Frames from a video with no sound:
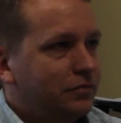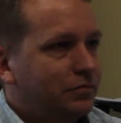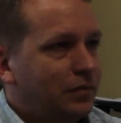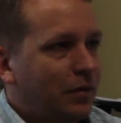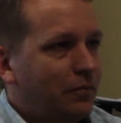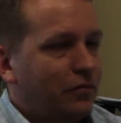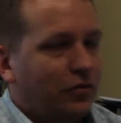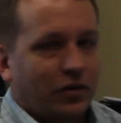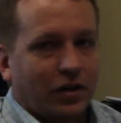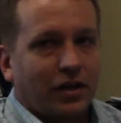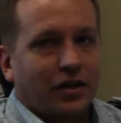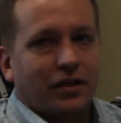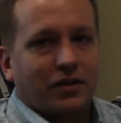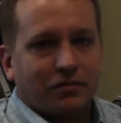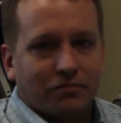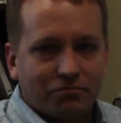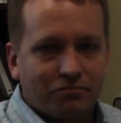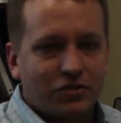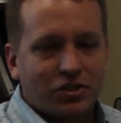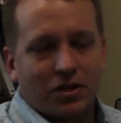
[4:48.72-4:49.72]
I'm
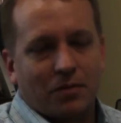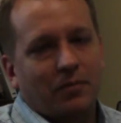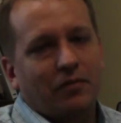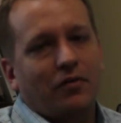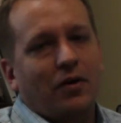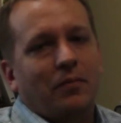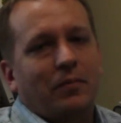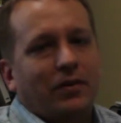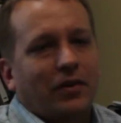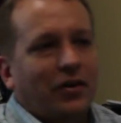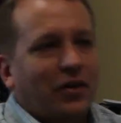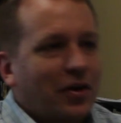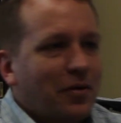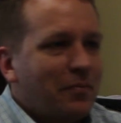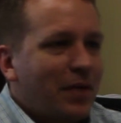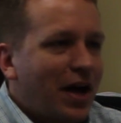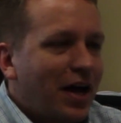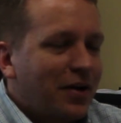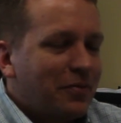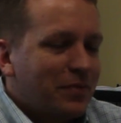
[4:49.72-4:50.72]
forgetting some of them and they'll get
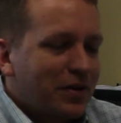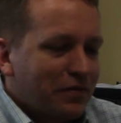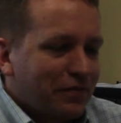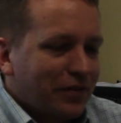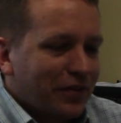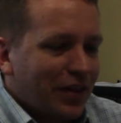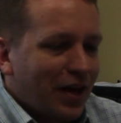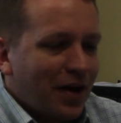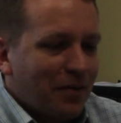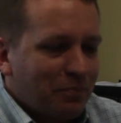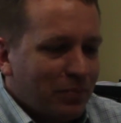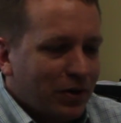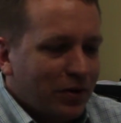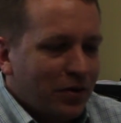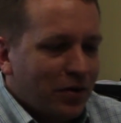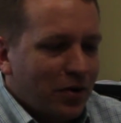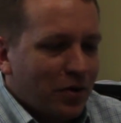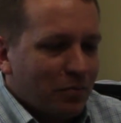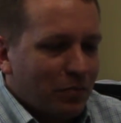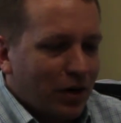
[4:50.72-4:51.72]
mad at me for that, but
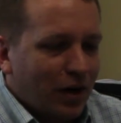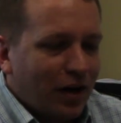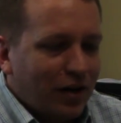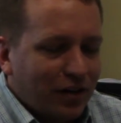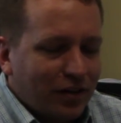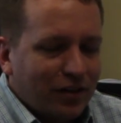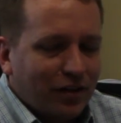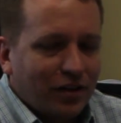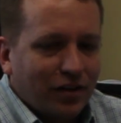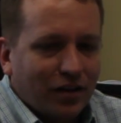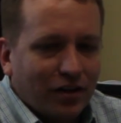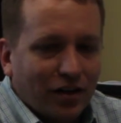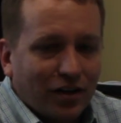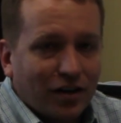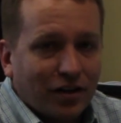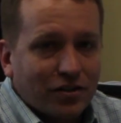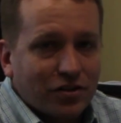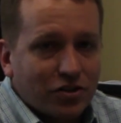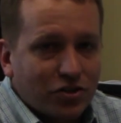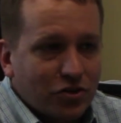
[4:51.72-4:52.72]
any of
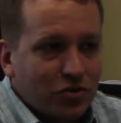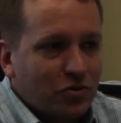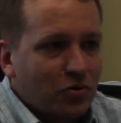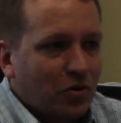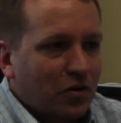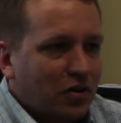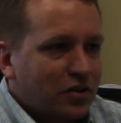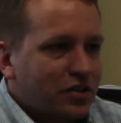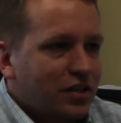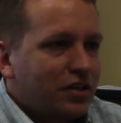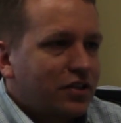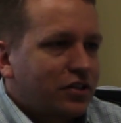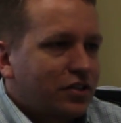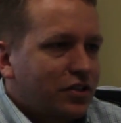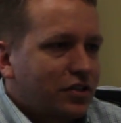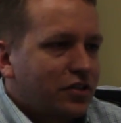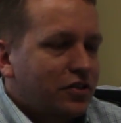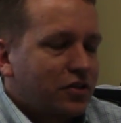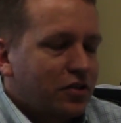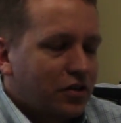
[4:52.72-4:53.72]
the student
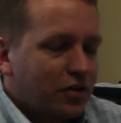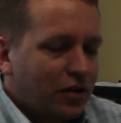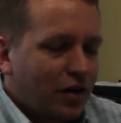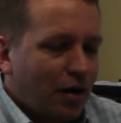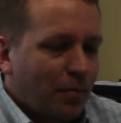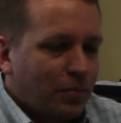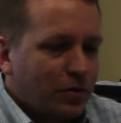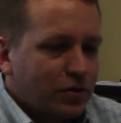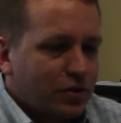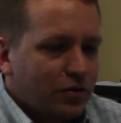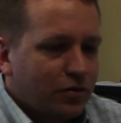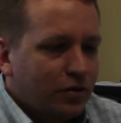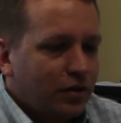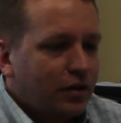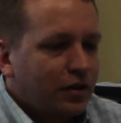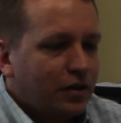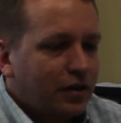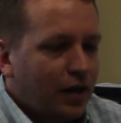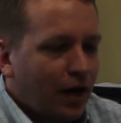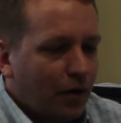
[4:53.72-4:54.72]
organizations, it's a good opportunity
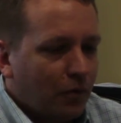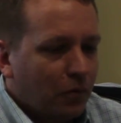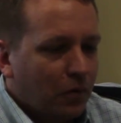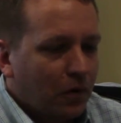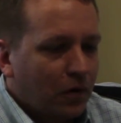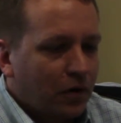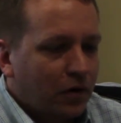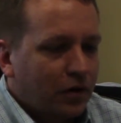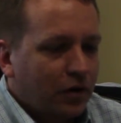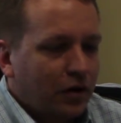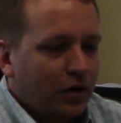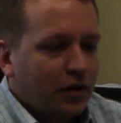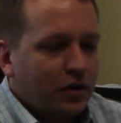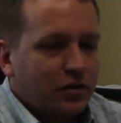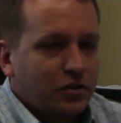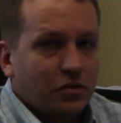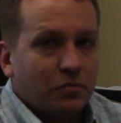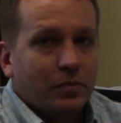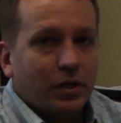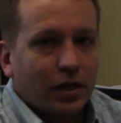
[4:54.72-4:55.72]
to network,
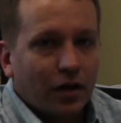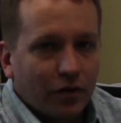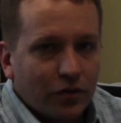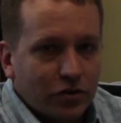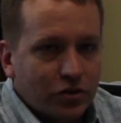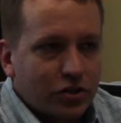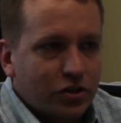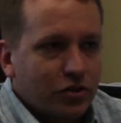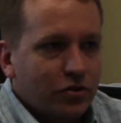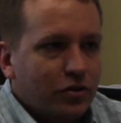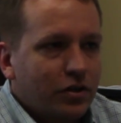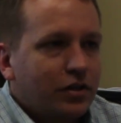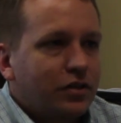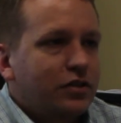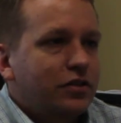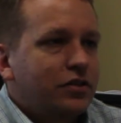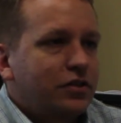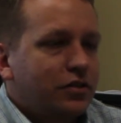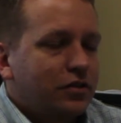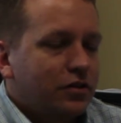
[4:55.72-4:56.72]
to meet other
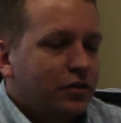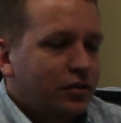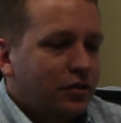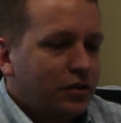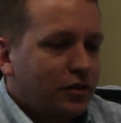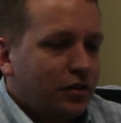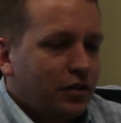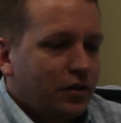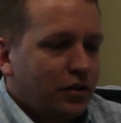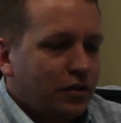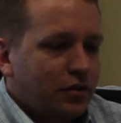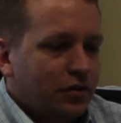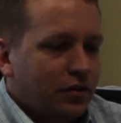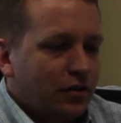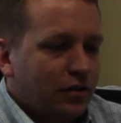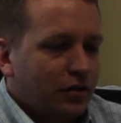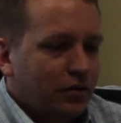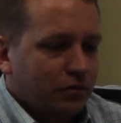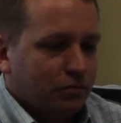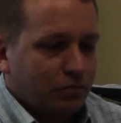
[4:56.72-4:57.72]
students, to
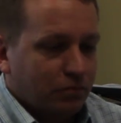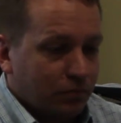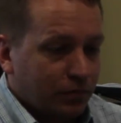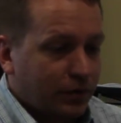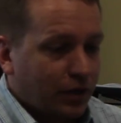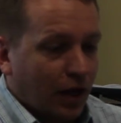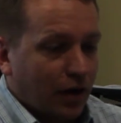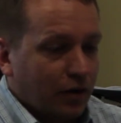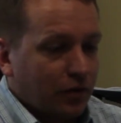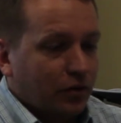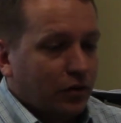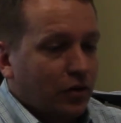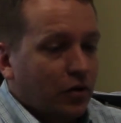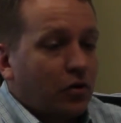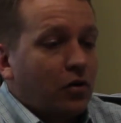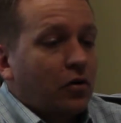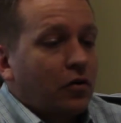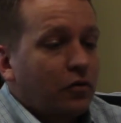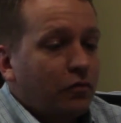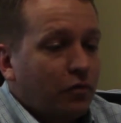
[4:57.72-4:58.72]
kind of
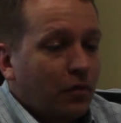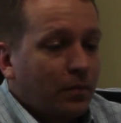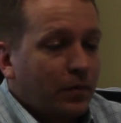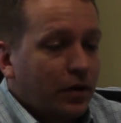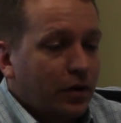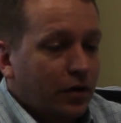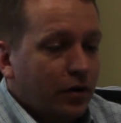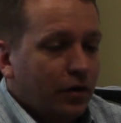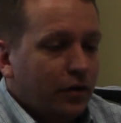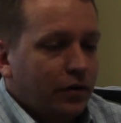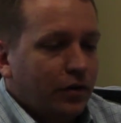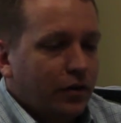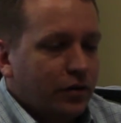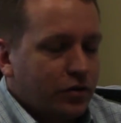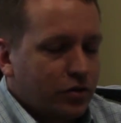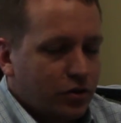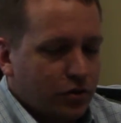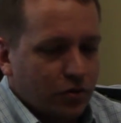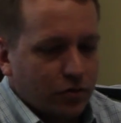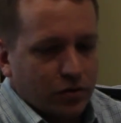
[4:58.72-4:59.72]
learn from the
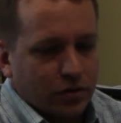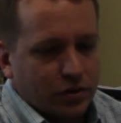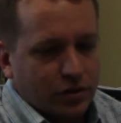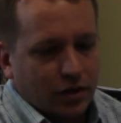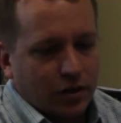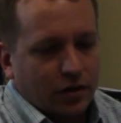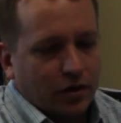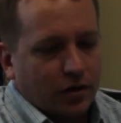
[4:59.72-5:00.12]
students that